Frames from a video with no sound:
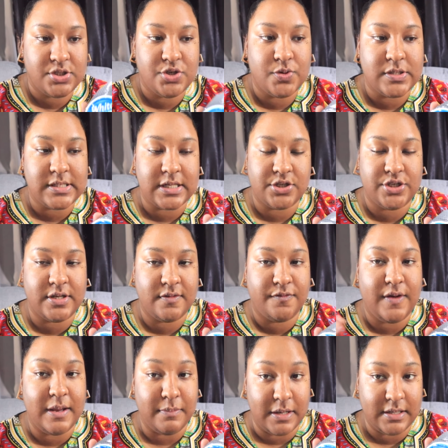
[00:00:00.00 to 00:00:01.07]
She was like, she had to
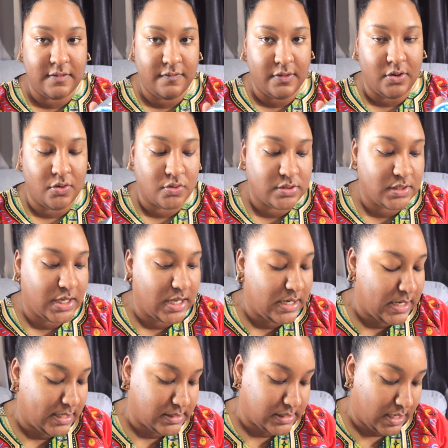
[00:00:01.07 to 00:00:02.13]
find my video to get
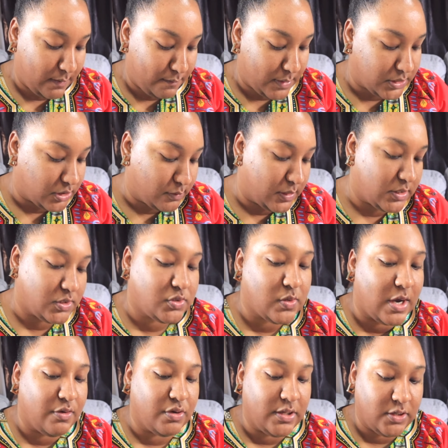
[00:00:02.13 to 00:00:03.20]
the exact measurement, so
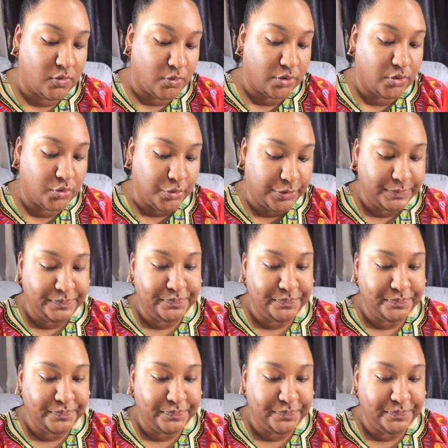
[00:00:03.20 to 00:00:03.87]
I really don't know.